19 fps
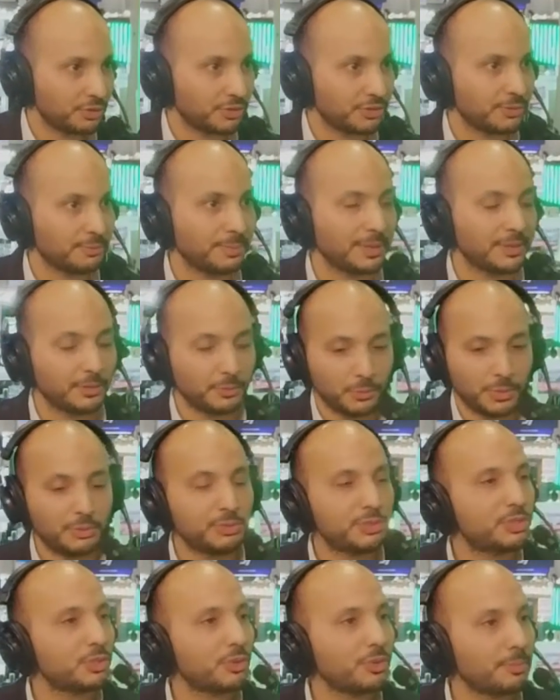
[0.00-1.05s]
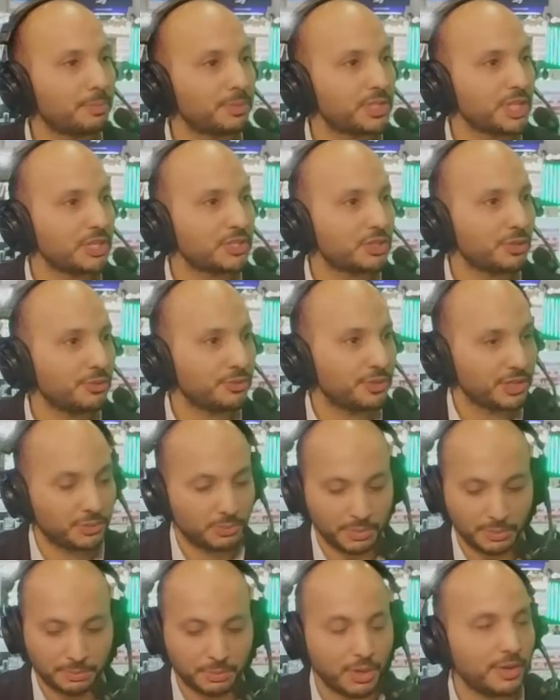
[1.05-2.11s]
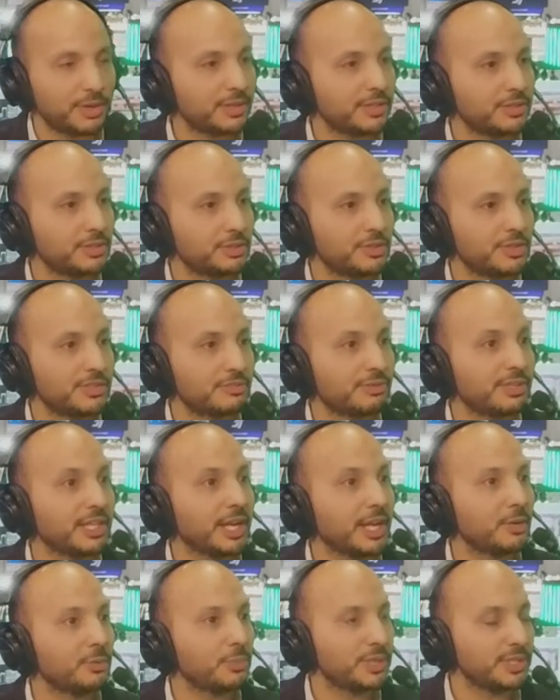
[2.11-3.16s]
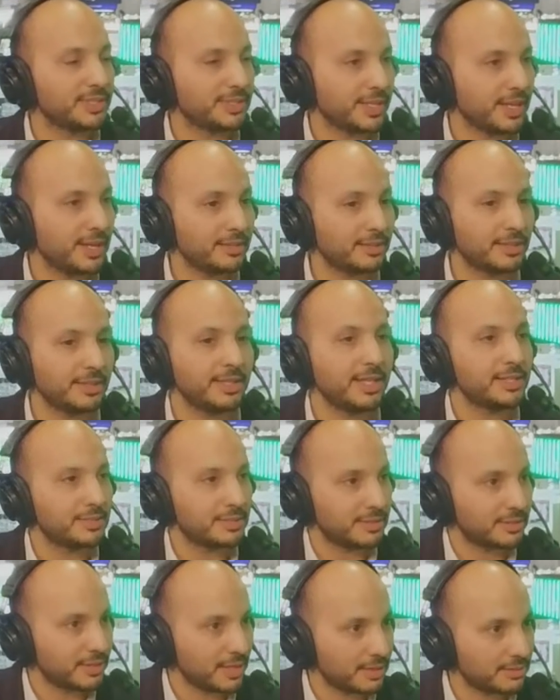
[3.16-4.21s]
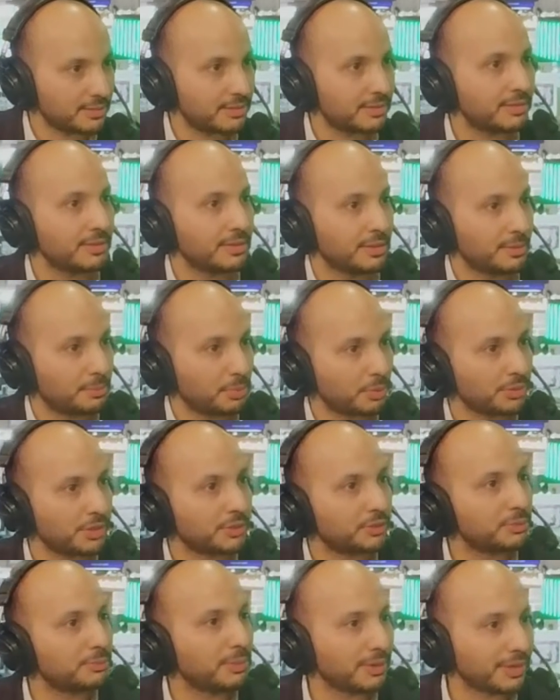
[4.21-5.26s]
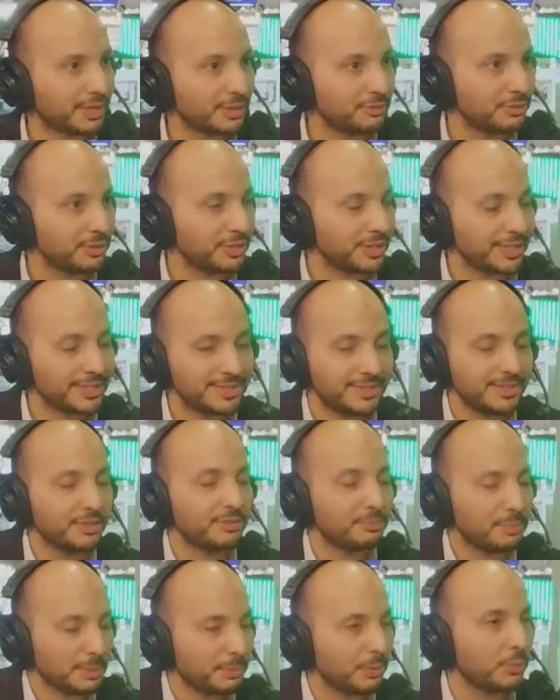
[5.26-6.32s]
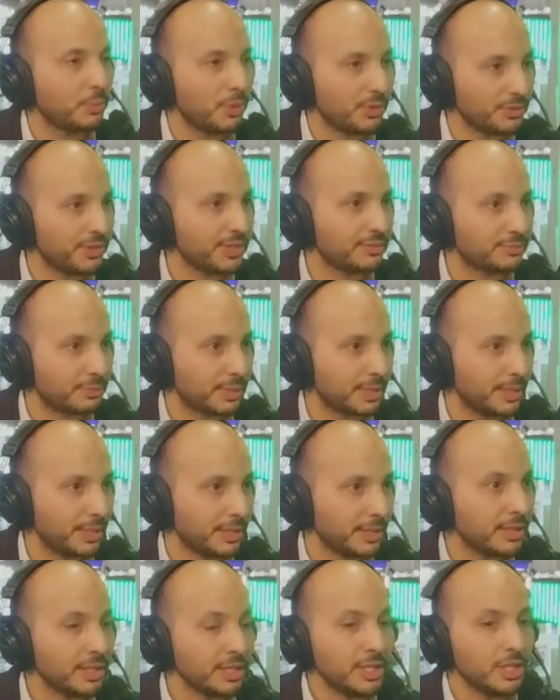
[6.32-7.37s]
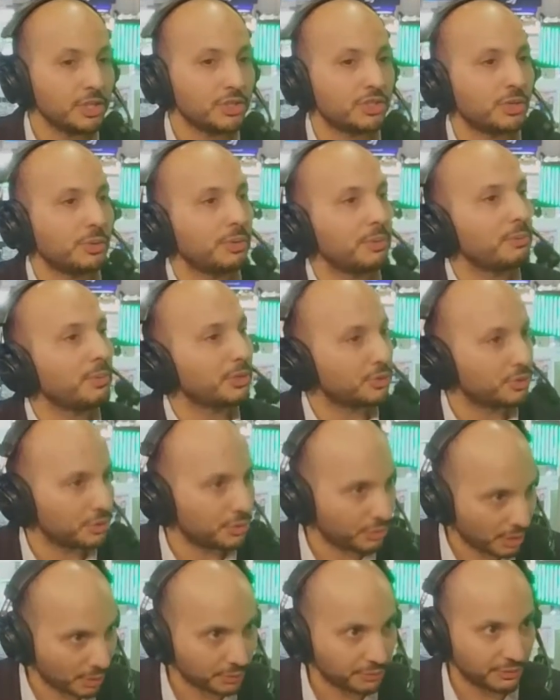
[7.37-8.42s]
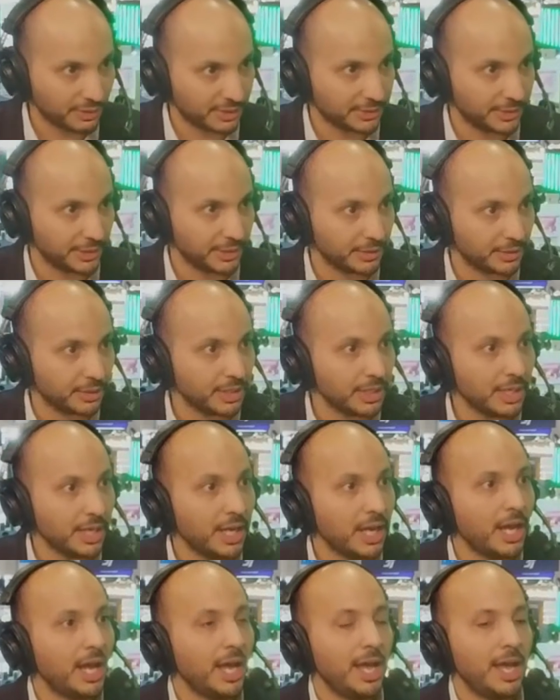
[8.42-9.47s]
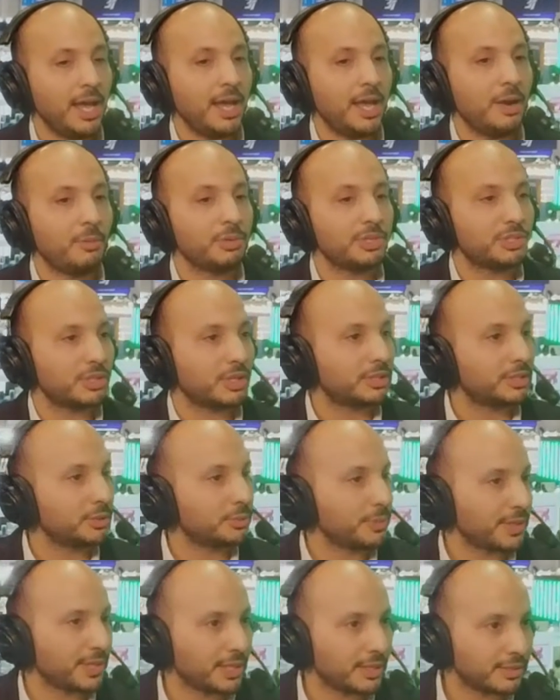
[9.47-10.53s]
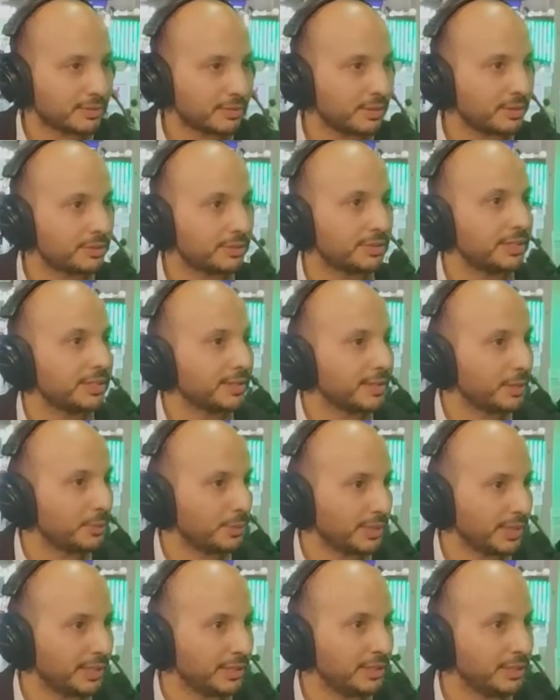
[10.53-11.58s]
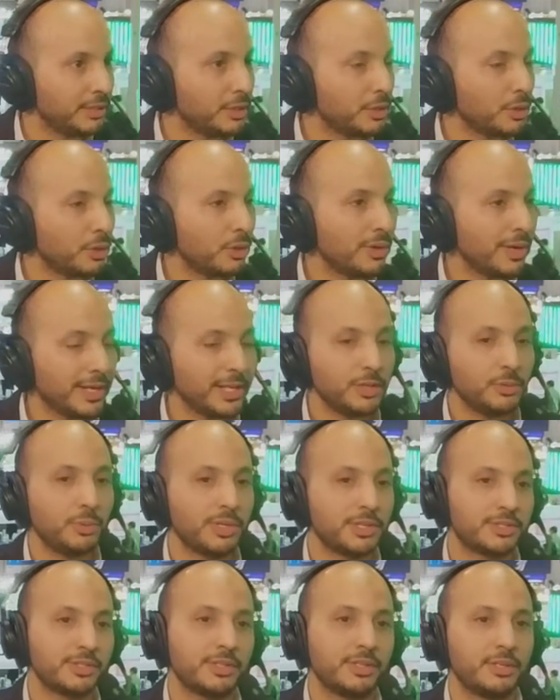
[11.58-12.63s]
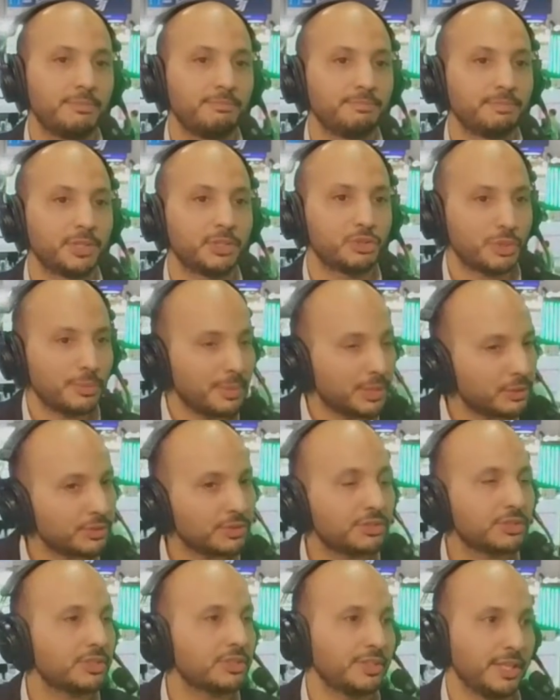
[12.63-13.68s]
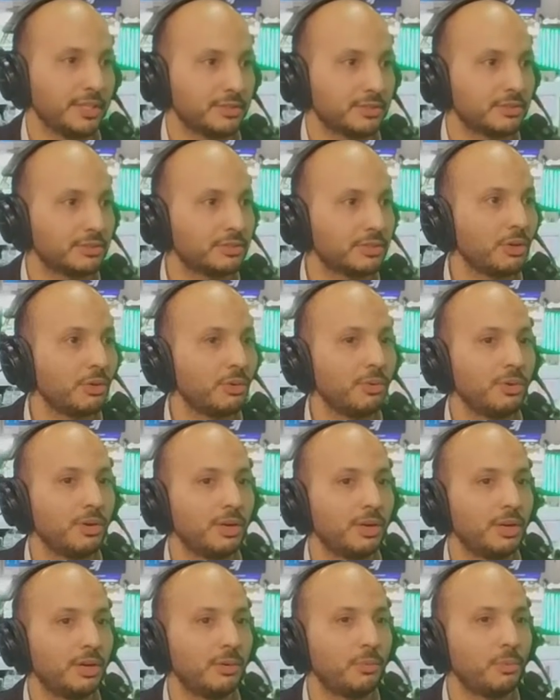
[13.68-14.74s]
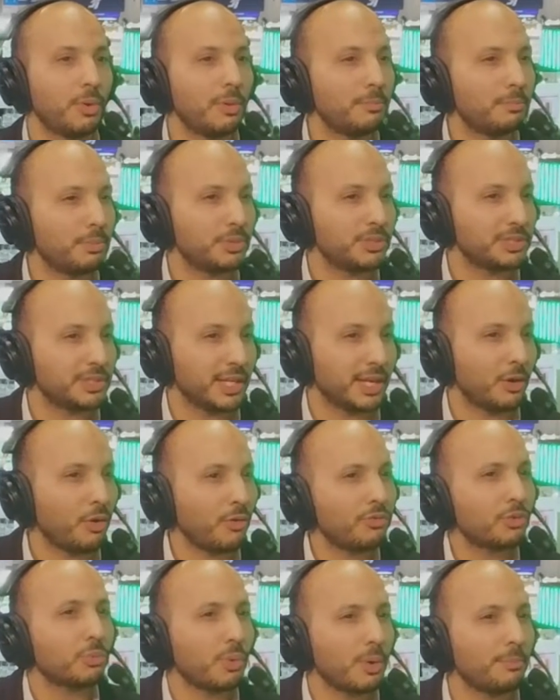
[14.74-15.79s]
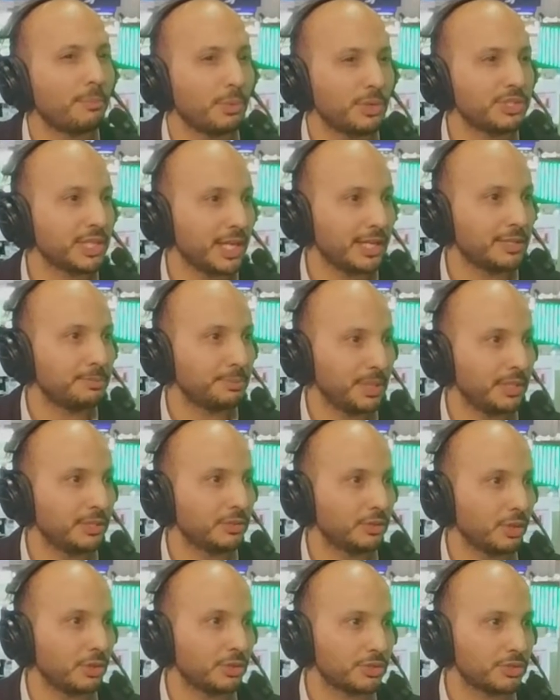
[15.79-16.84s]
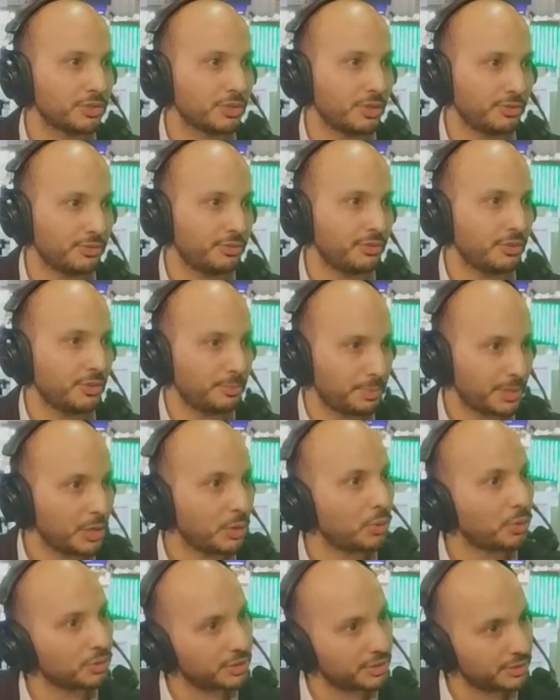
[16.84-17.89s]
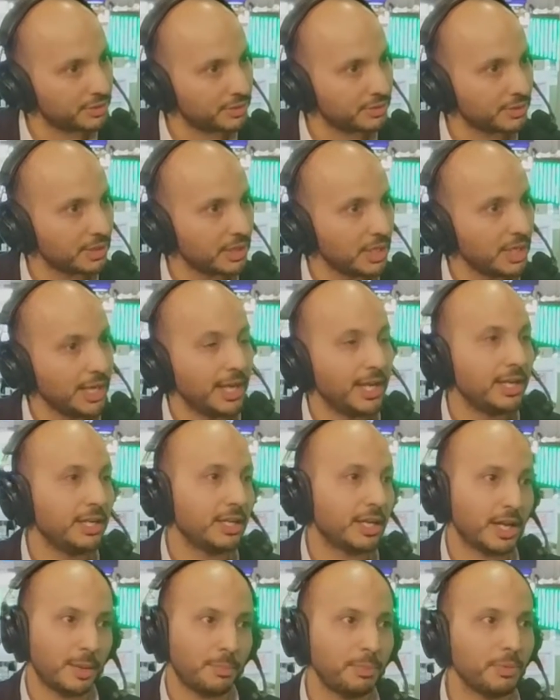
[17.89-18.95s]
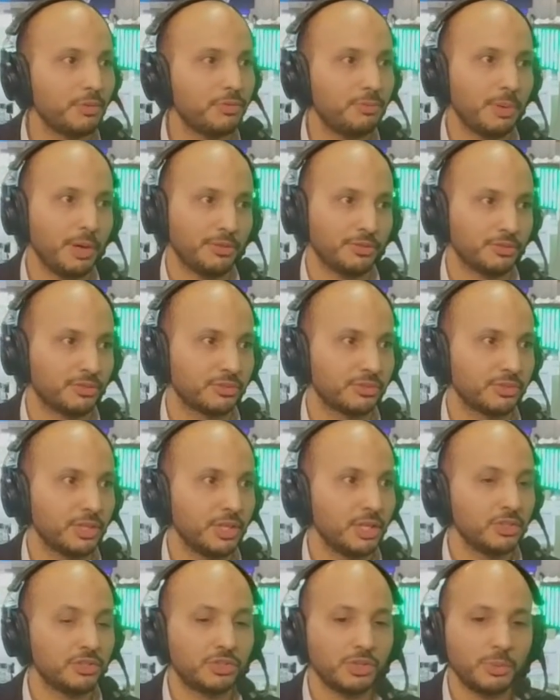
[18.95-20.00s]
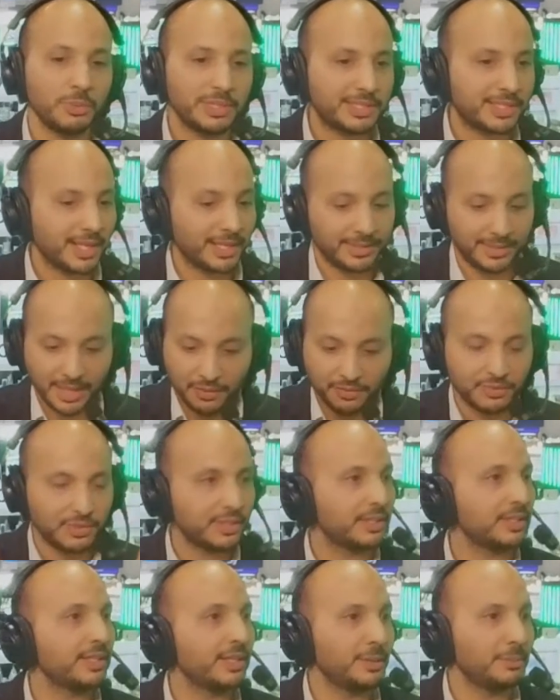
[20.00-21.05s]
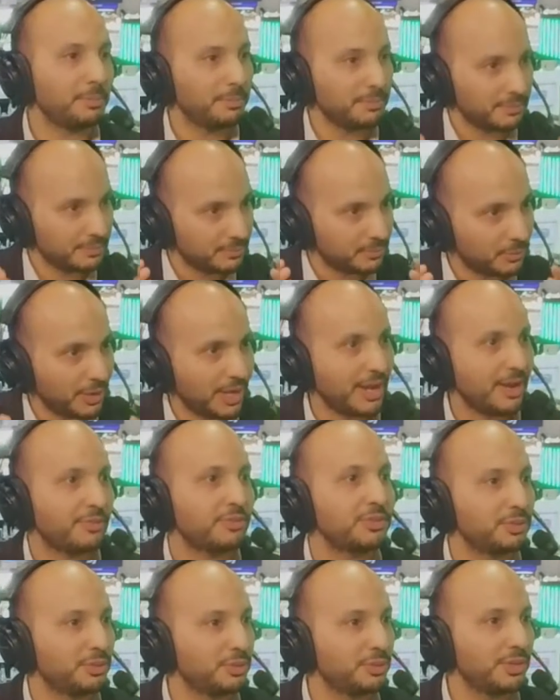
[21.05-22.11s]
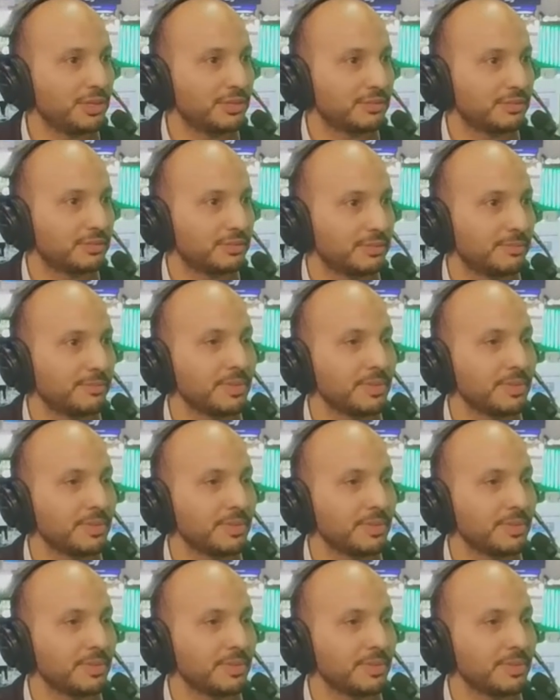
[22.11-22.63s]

Yeah, but yeah, yeah. when we saw the potential of this, we brought it into this ring and we said, let's test the product to market fit. Let's see if people want this really. So we went to crowdfunding. Okay. Uh, we started with Kickstarter and then with Indiegogo, and it was a, a tremendous success. So uh, one point, eh, over 1.8 million dollars of uh, pre-orders wow. in a couple of months. So we said, definitely, we have to do this.